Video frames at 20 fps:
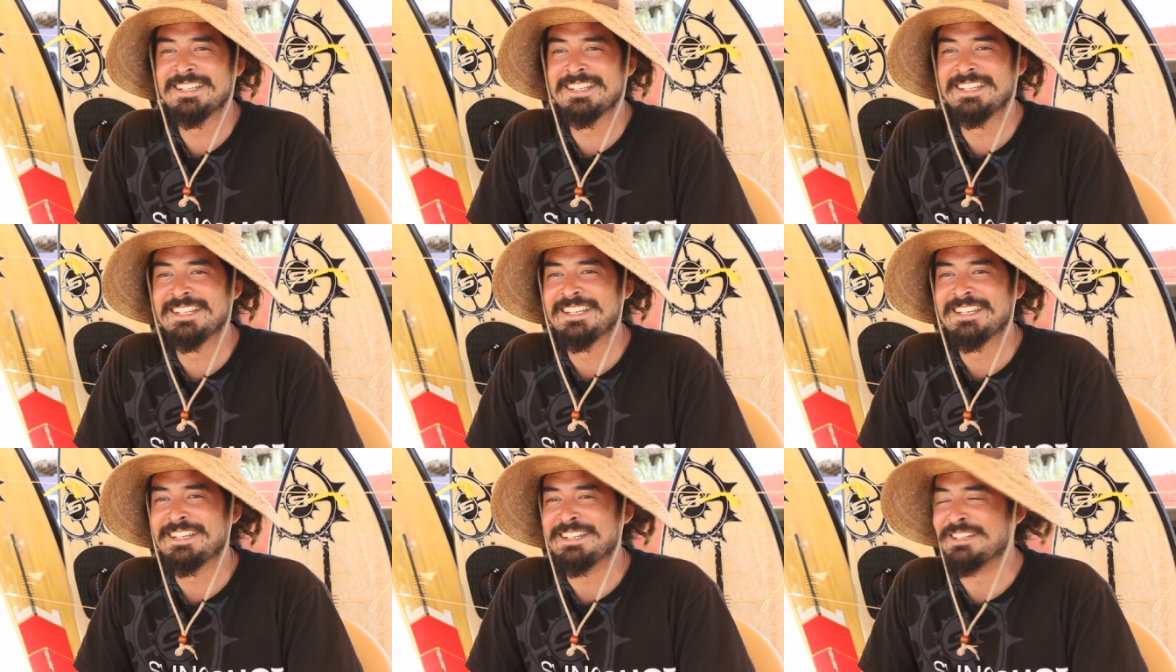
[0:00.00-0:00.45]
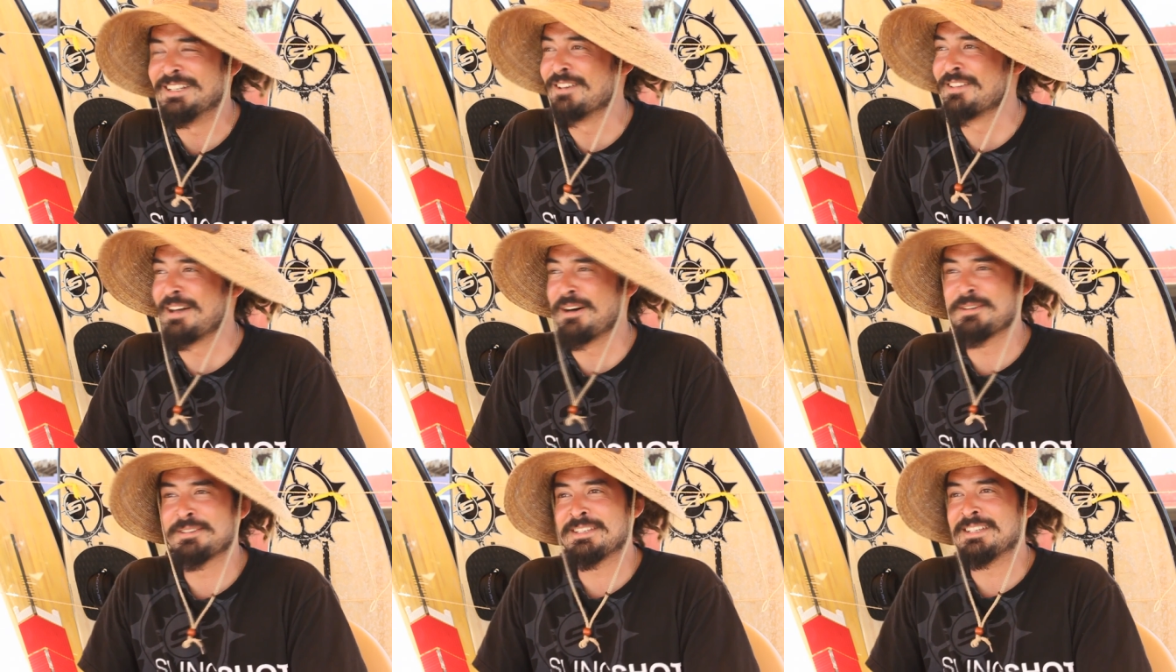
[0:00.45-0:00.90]
Yeah. You know,
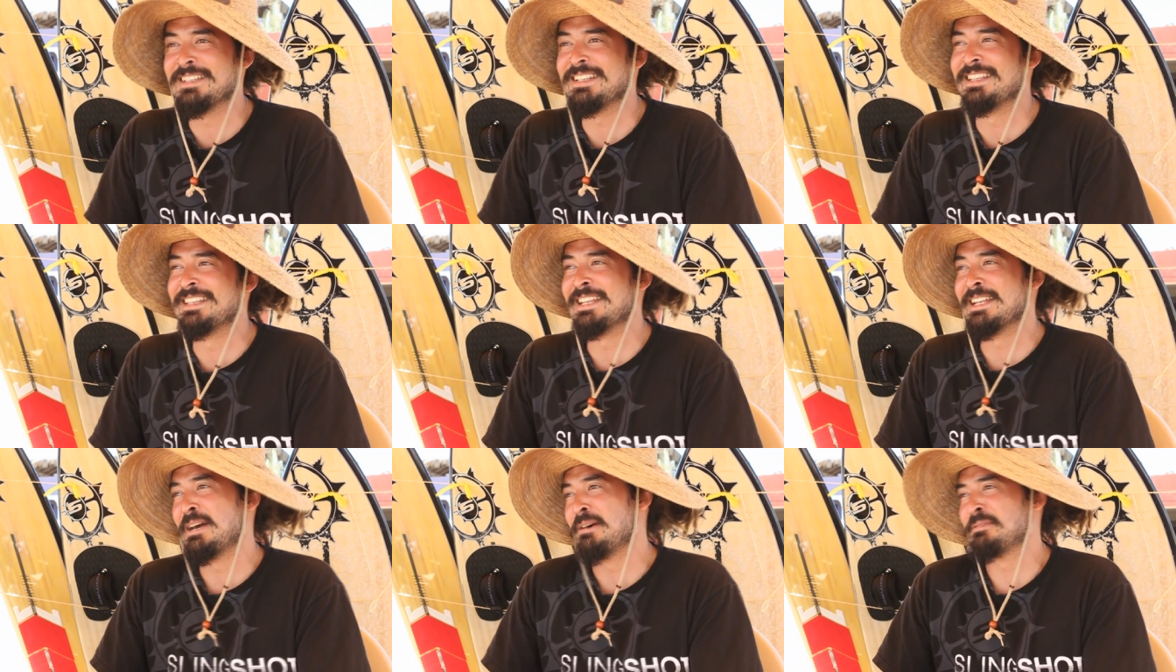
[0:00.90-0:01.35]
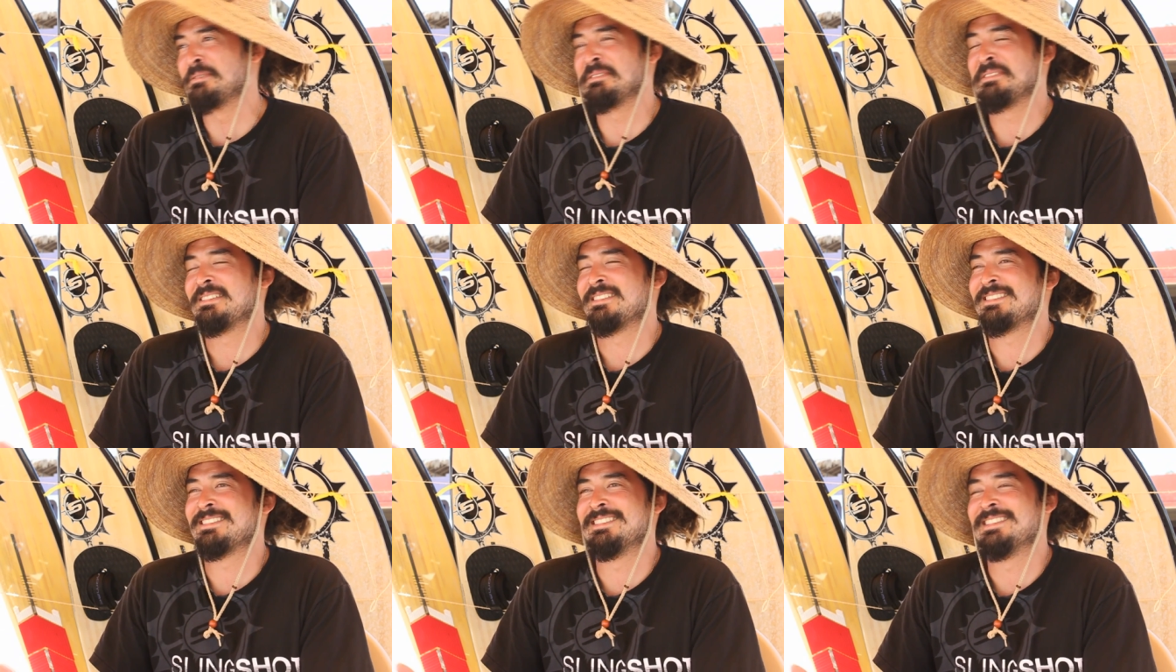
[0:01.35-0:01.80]
that was it. And then I was
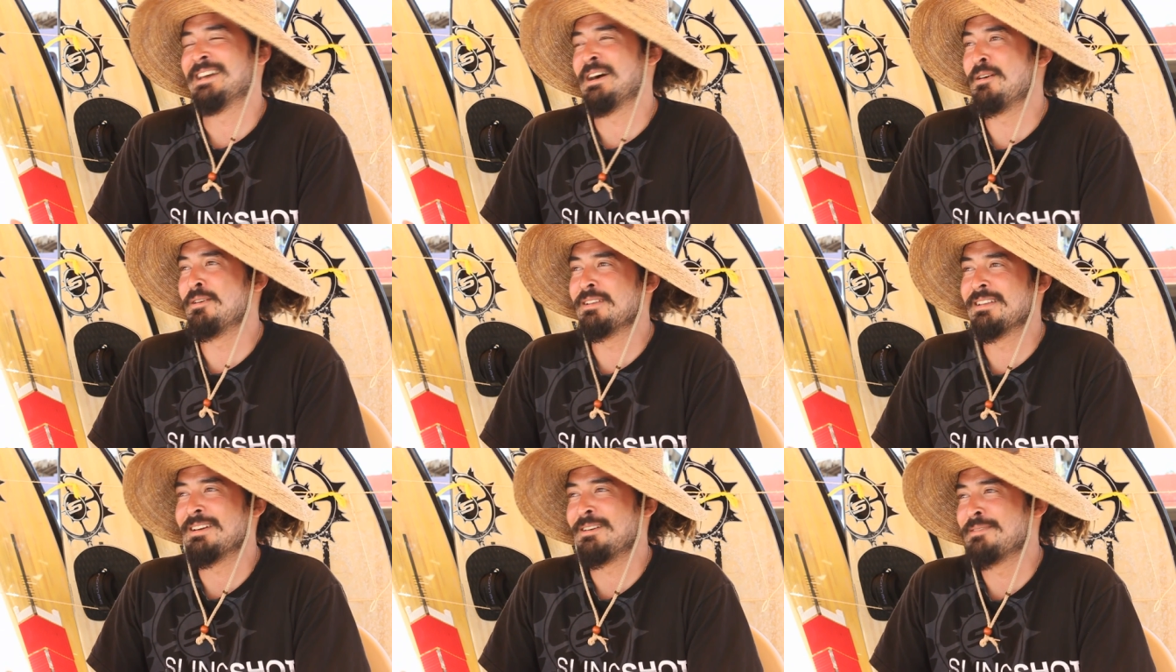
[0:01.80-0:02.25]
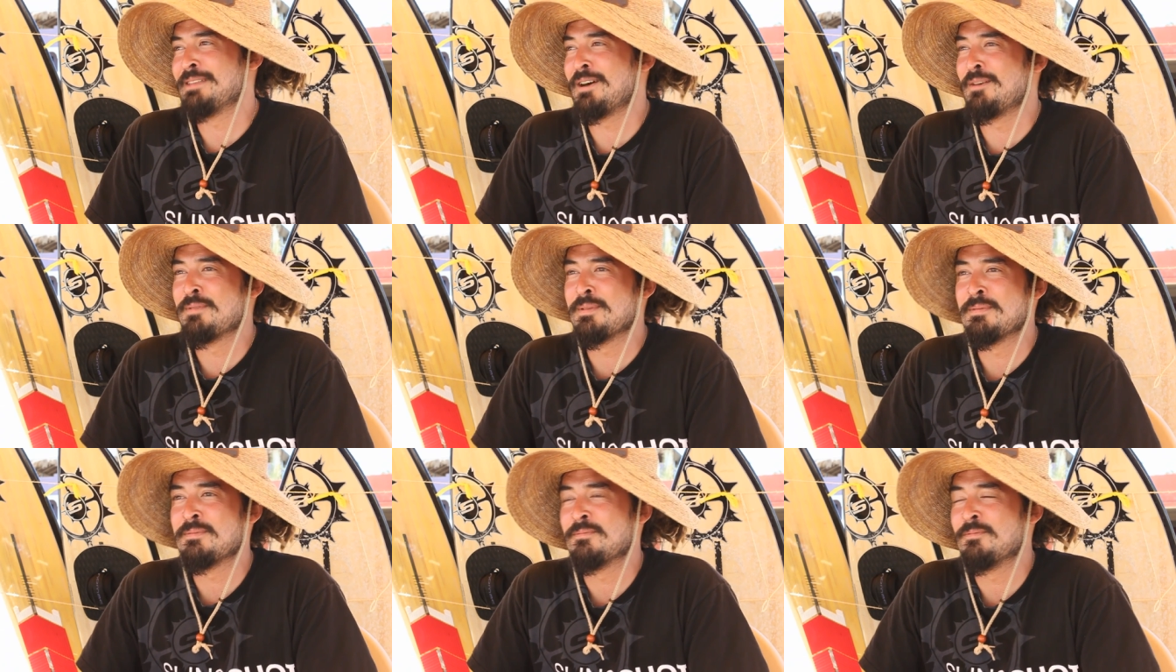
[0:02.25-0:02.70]
just, that would
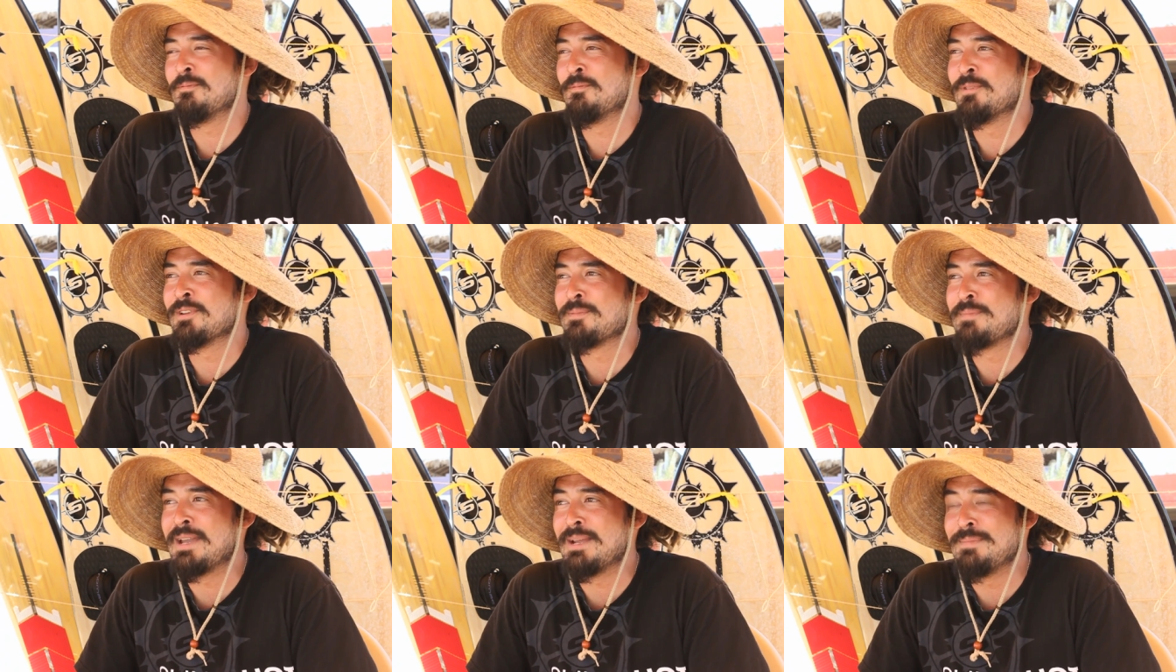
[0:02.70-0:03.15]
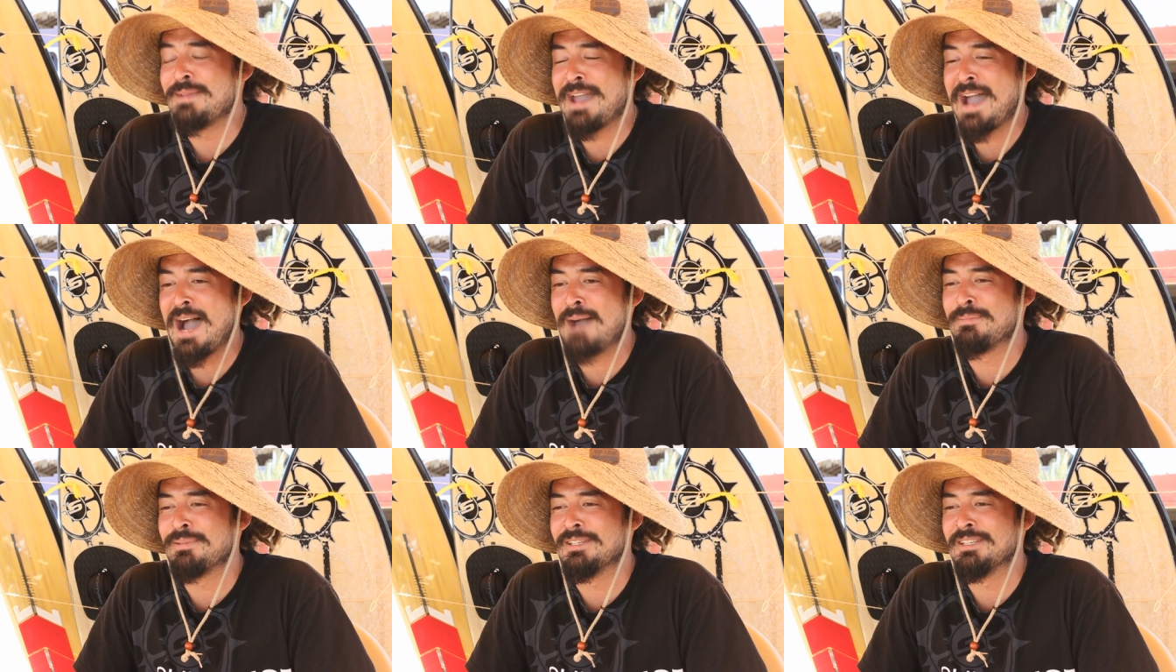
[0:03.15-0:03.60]
have made me
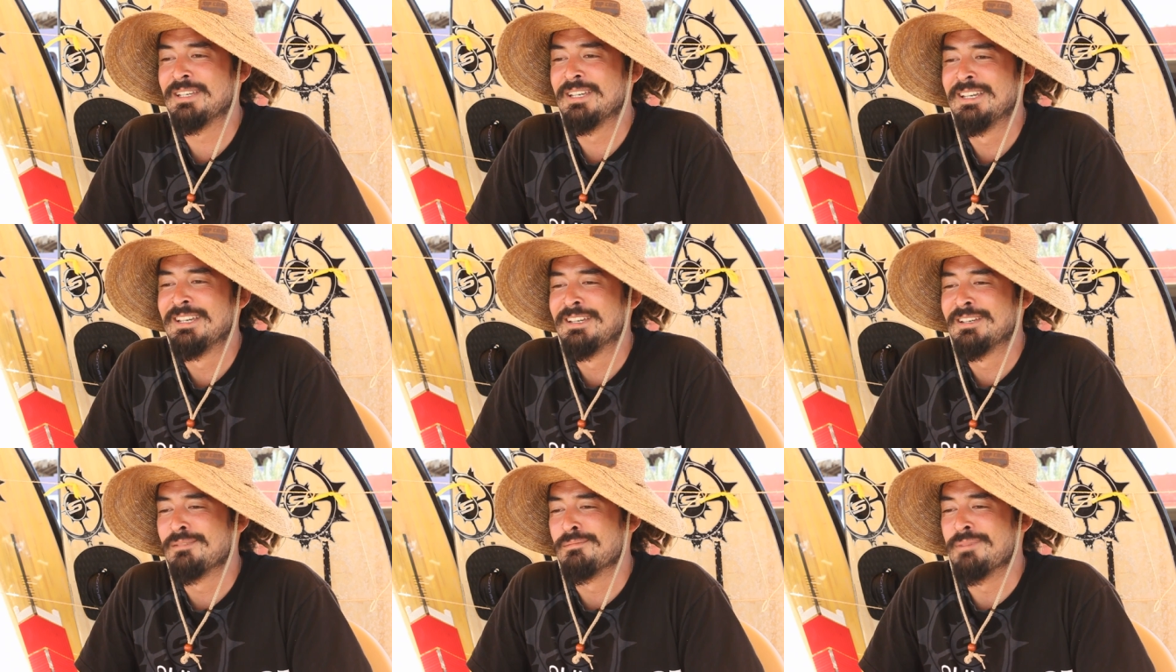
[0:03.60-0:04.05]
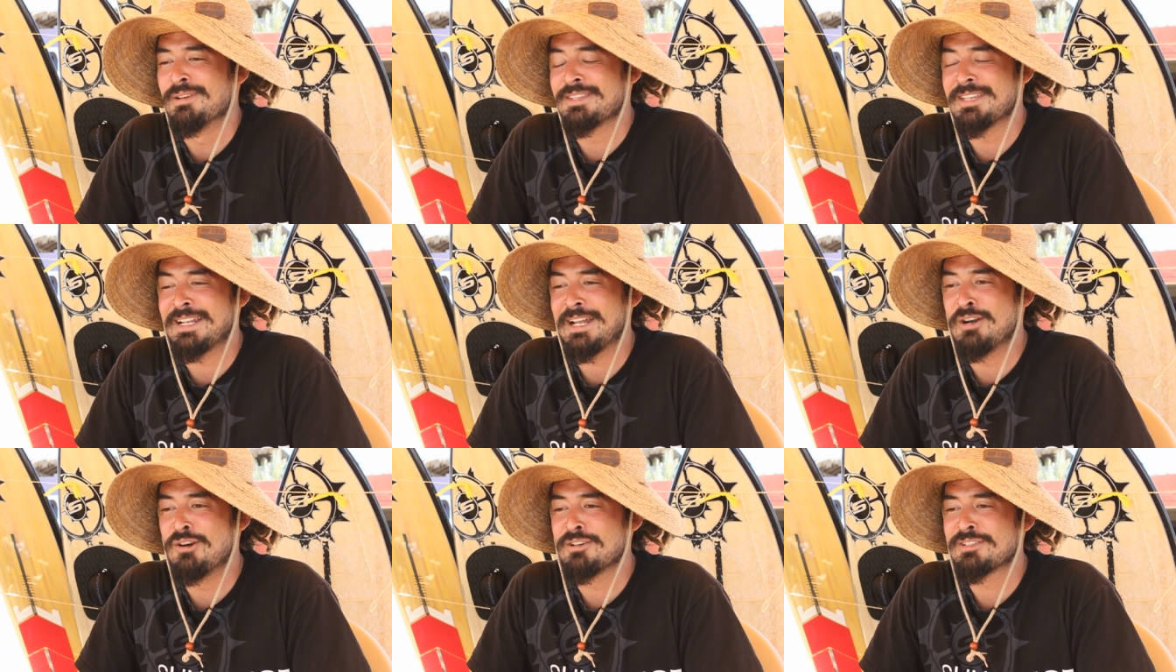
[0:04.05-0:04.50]
happy. But
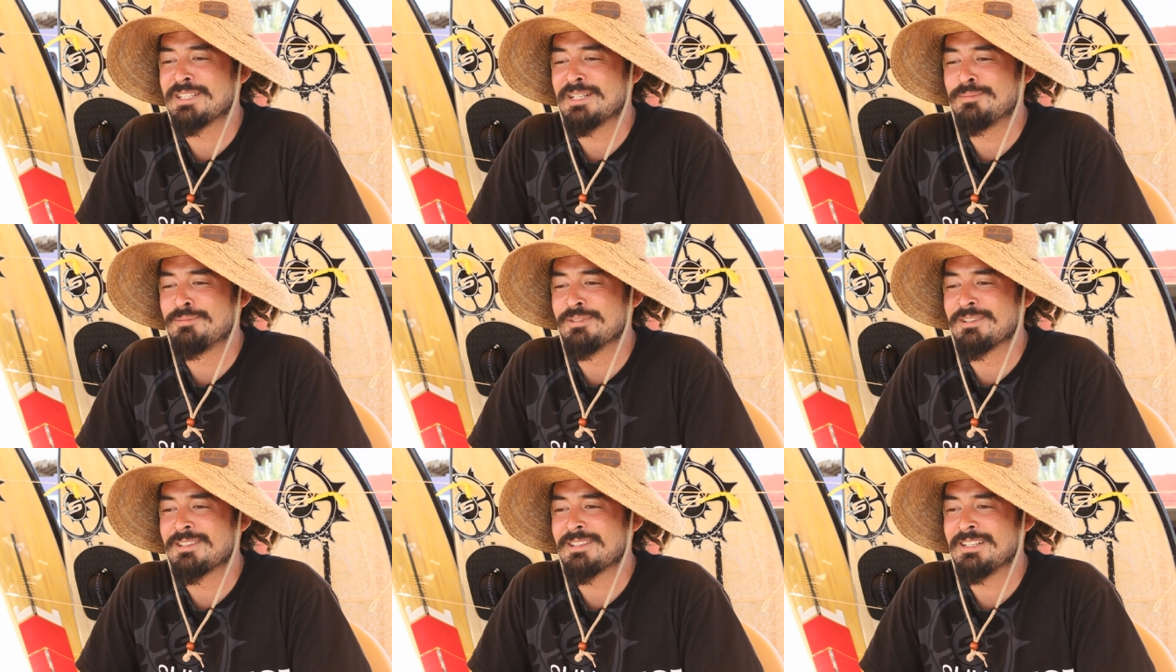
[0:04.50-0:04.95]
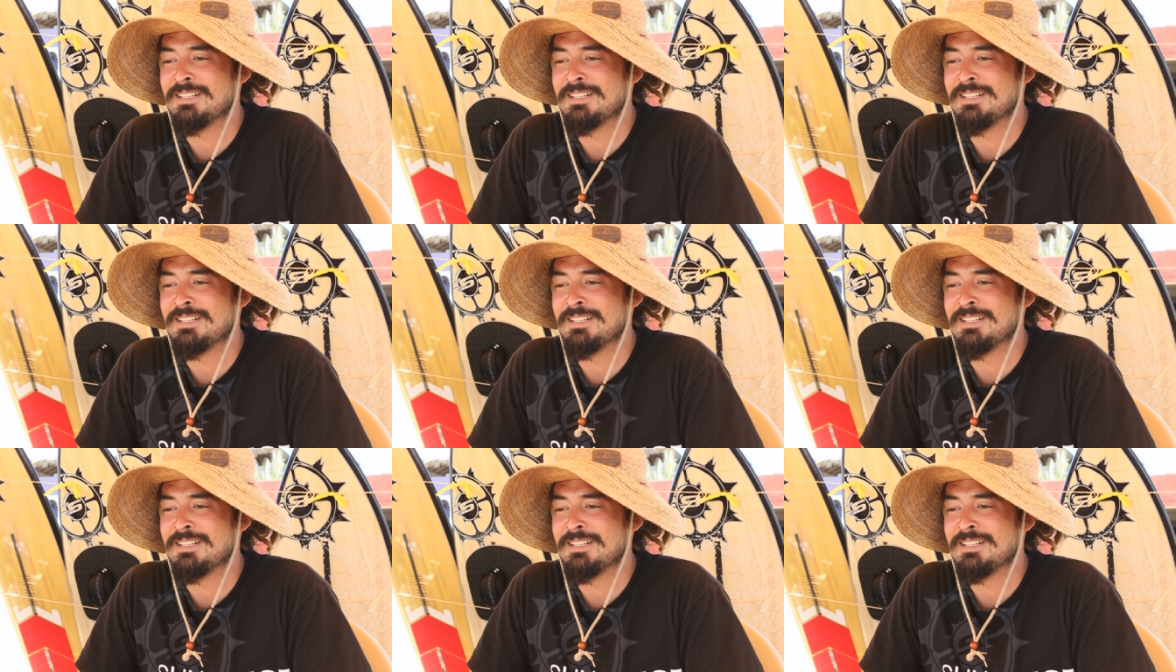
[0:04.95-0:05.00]
then I hooked up with